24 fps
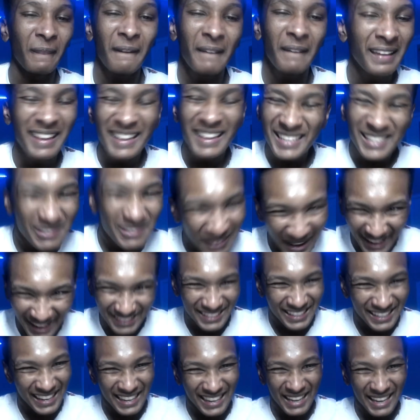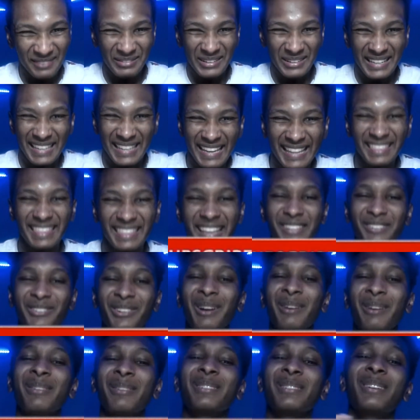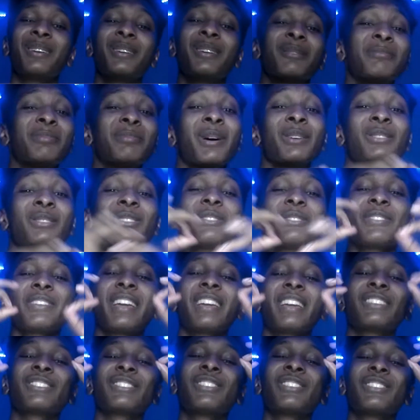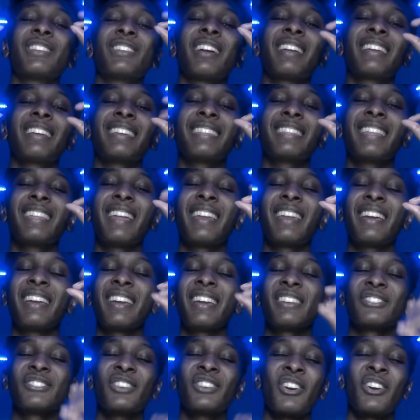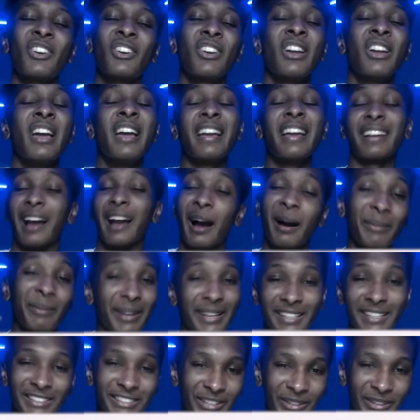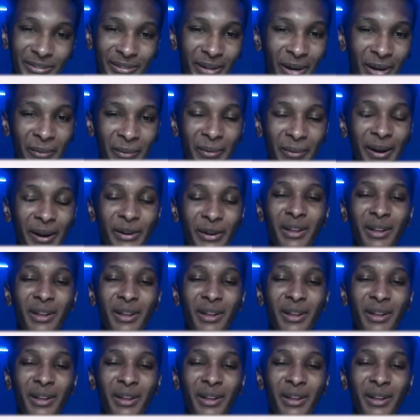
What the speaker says: smash that like button, hit that subscribe button, turn on post notifications, like, hit that negative, you're on, comment, share, third rating.